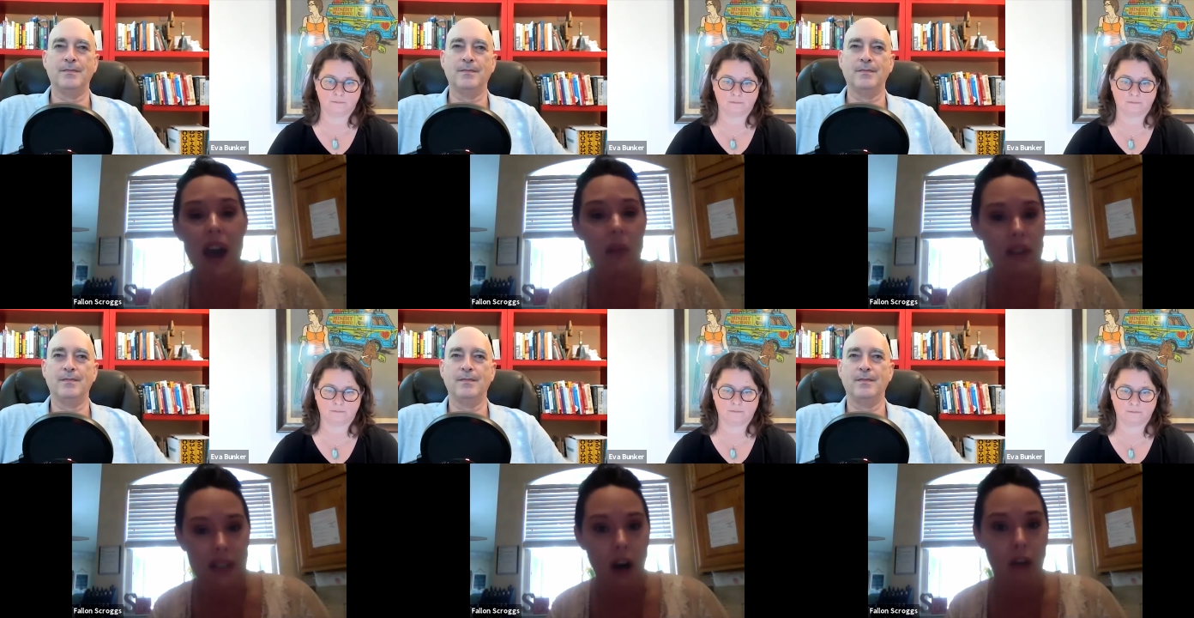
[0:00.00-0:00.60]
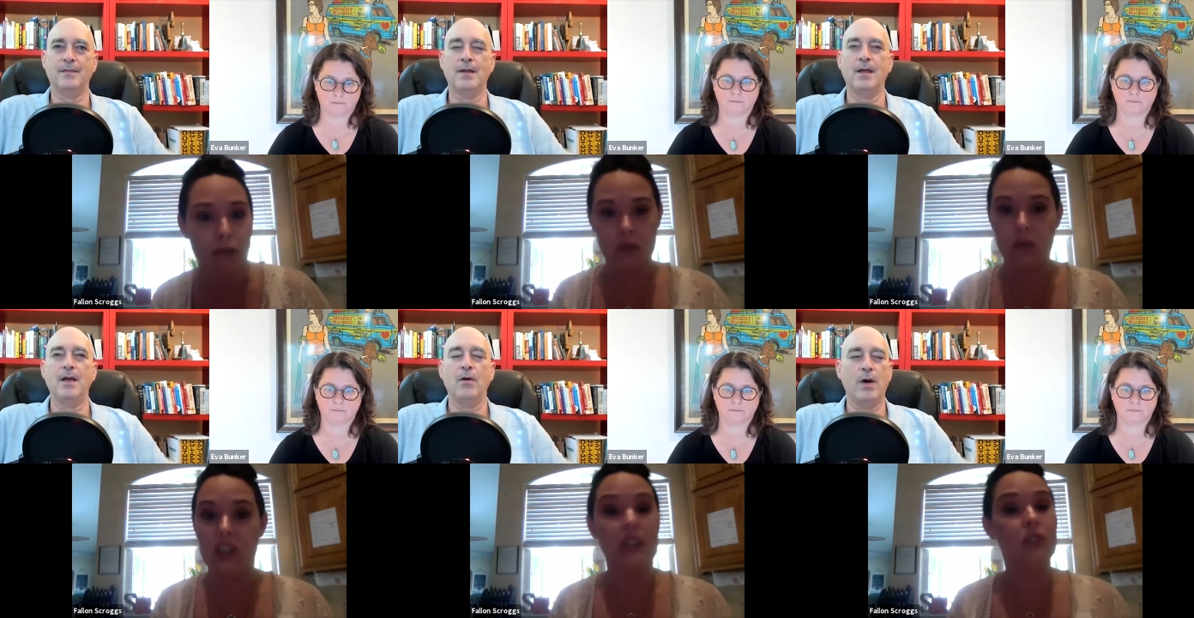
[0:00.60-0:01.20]
Speaker 1: at myself.
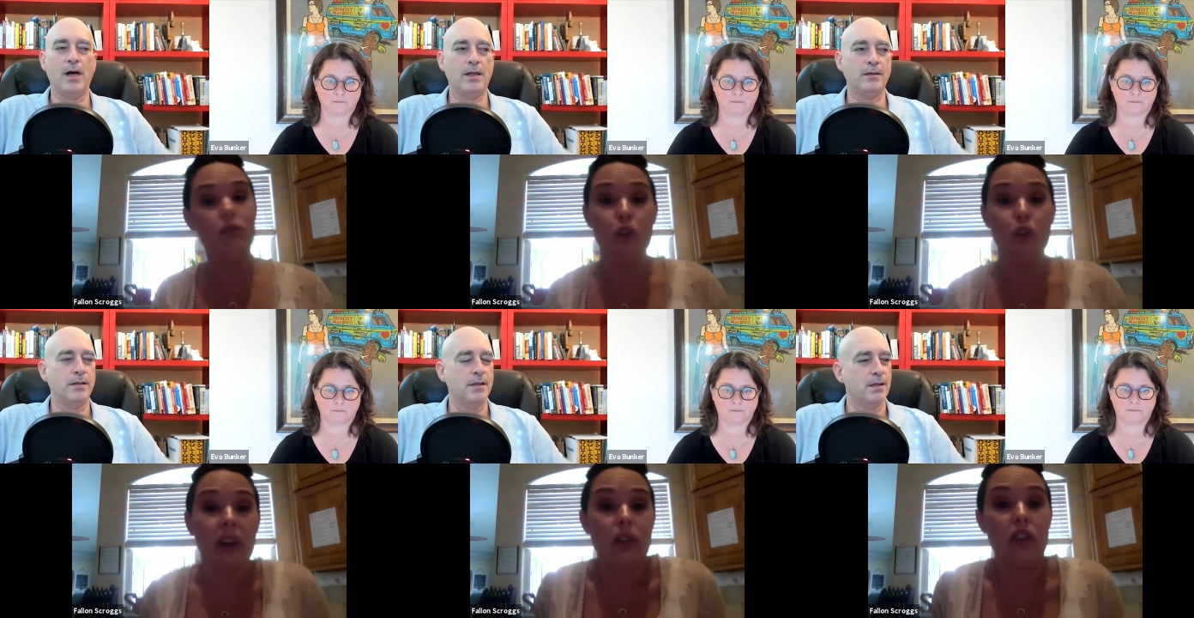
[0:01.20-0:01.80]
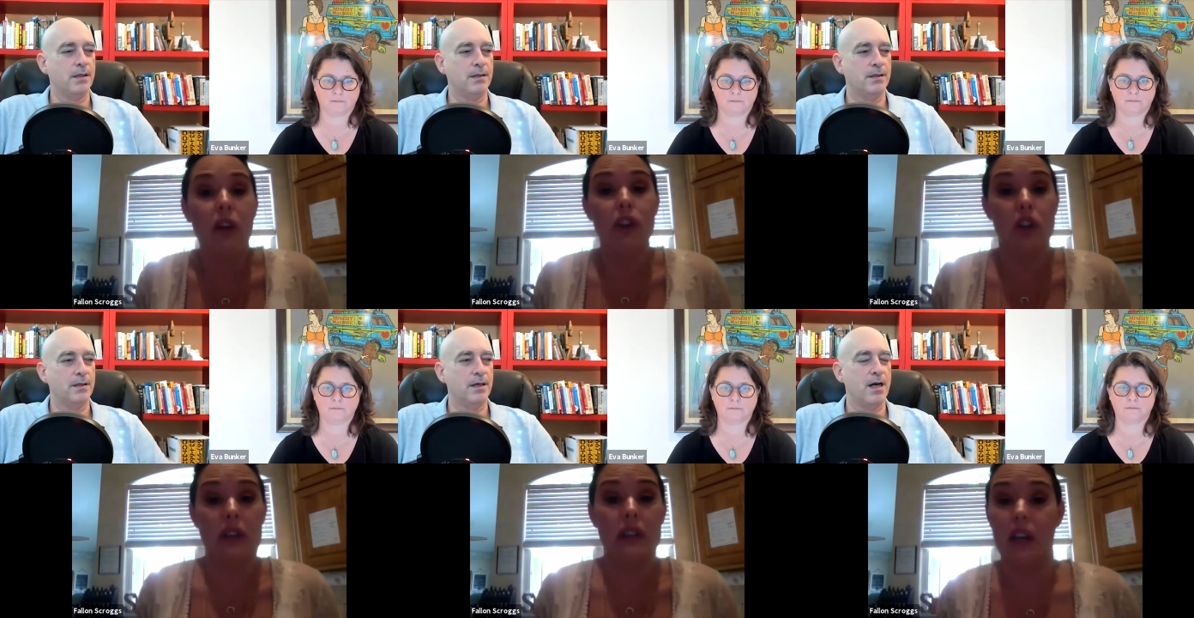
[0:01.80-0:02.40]
Didn't well, do my due
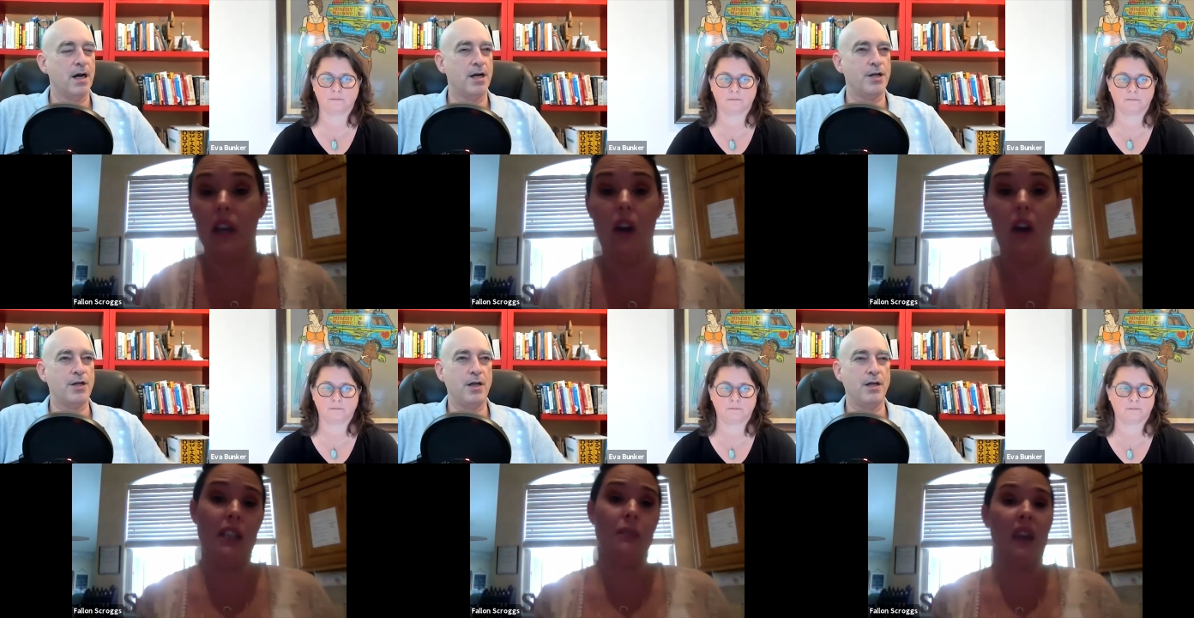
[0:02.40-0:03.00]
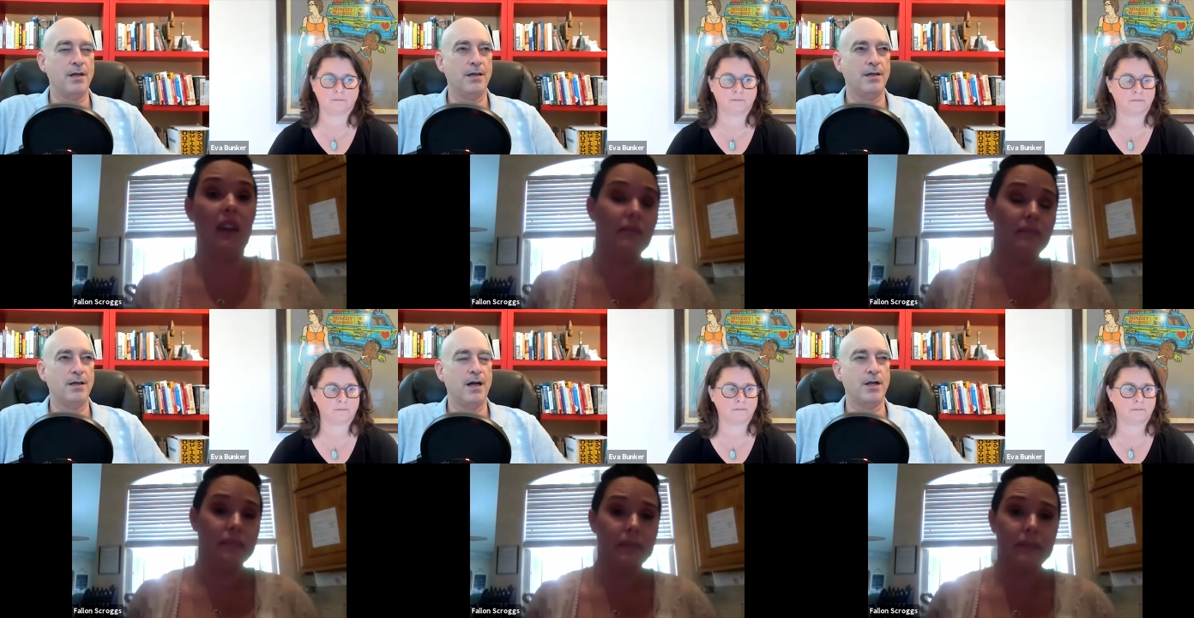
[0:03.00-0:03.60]
diligence, and it cost me.
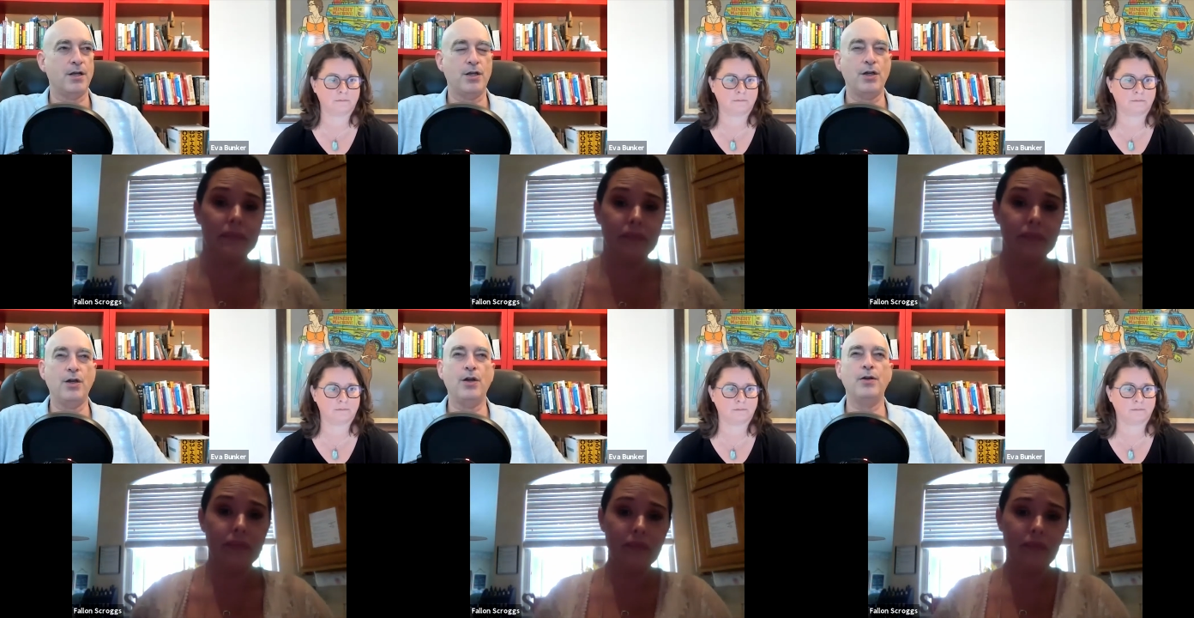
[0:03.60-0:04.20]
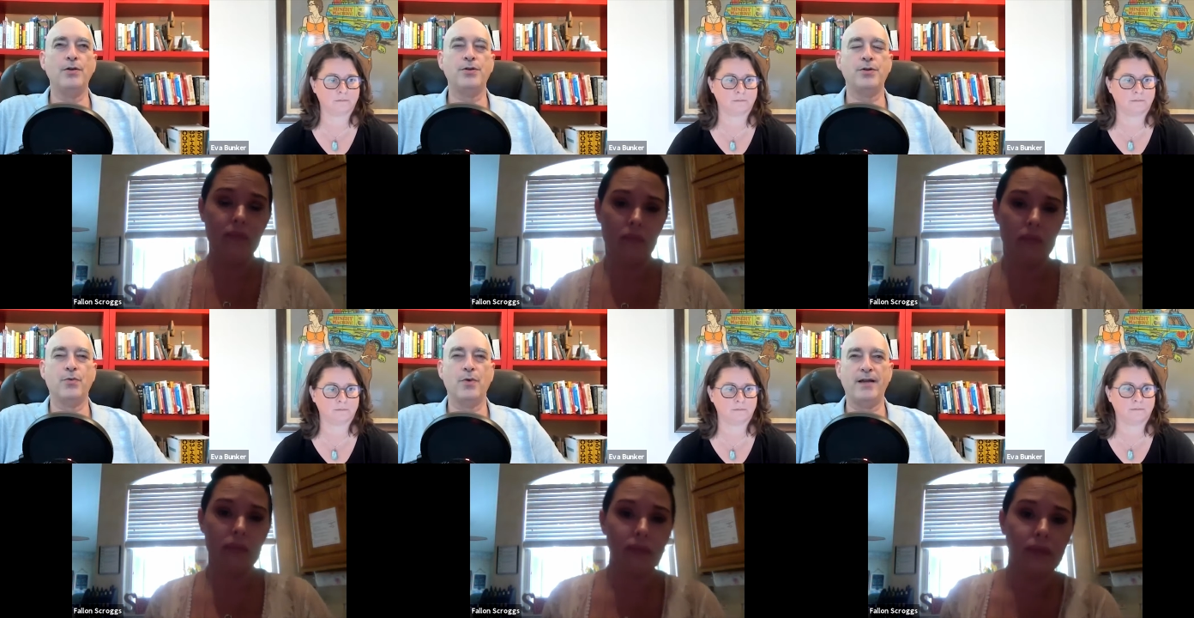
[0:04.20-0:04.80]
Speaker 2: A huge
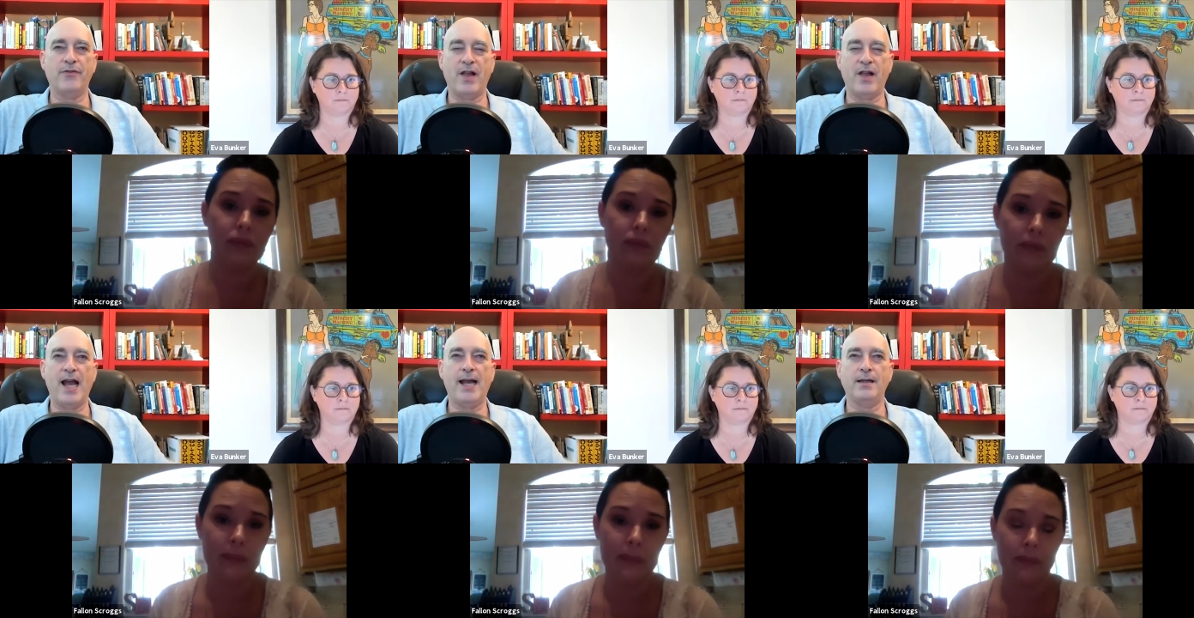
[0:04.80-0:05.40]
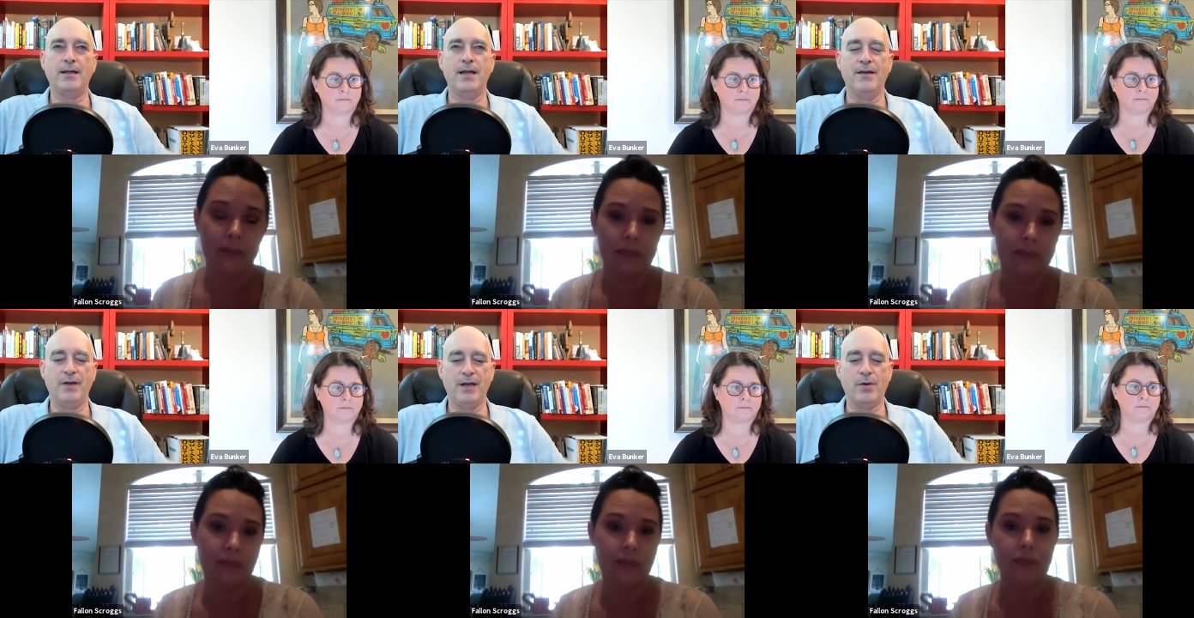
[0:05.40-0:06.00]
red flag. If
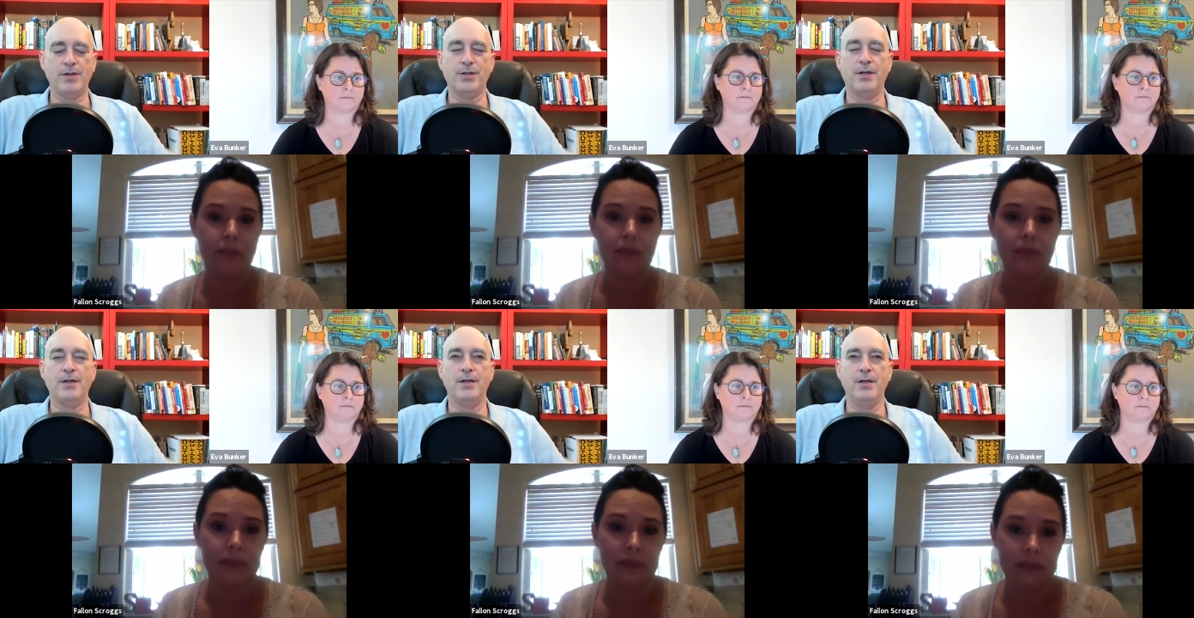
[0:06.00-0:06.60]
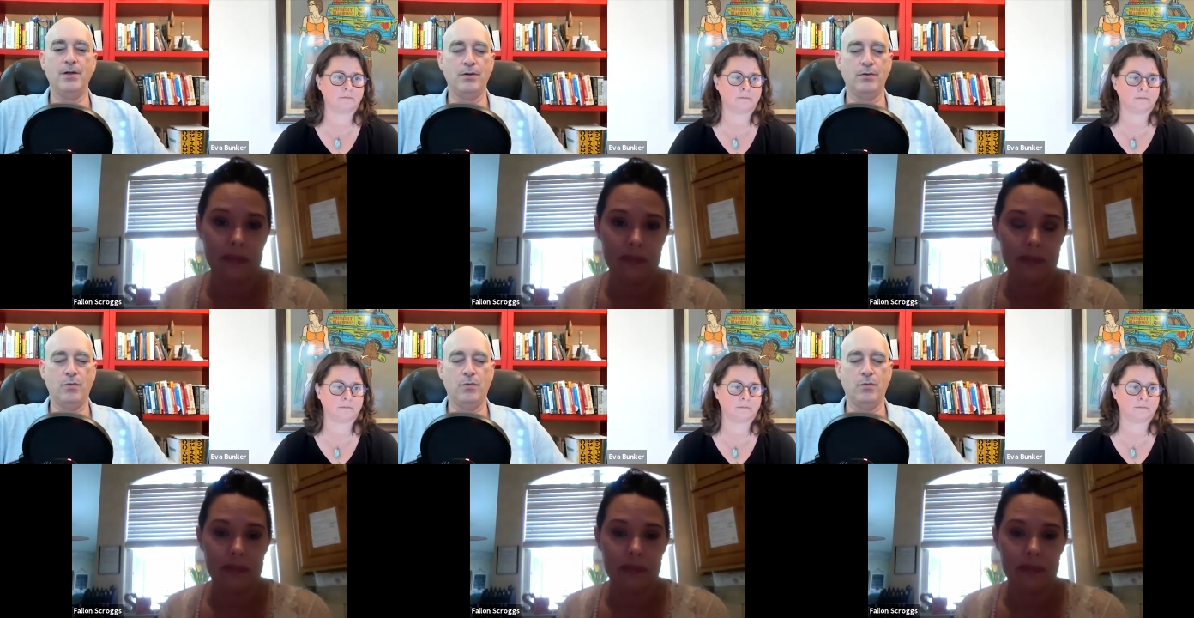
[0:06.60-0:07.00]
anyone's going to do